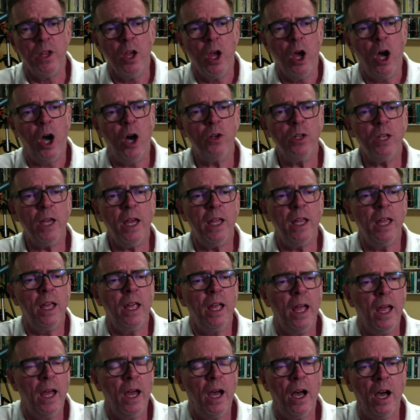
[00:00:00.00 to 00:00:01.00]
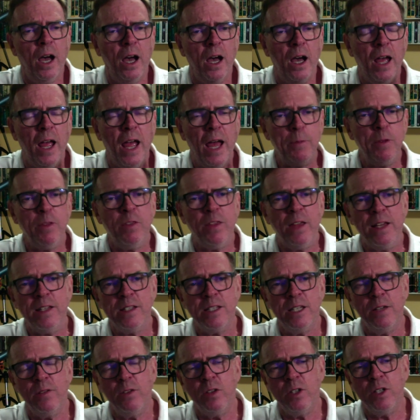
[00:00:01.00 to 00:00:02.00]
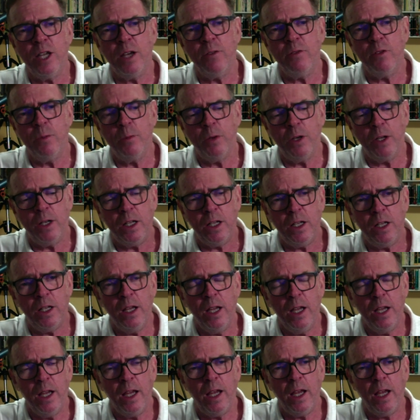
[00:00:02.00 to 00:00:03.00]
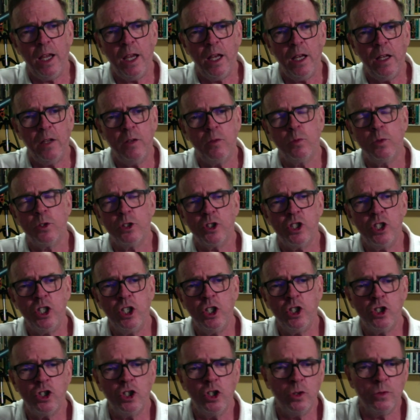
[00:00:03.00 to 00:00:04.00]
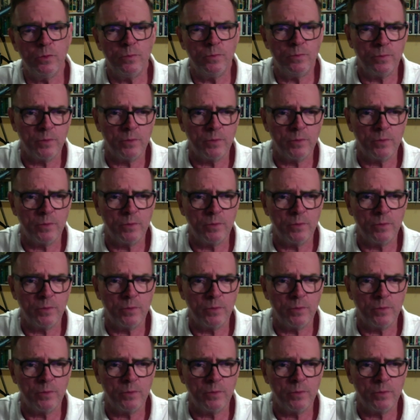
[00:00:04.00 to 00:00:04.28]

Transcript: Okay, happy Thanksgiving to everybody, and we'll see you soon.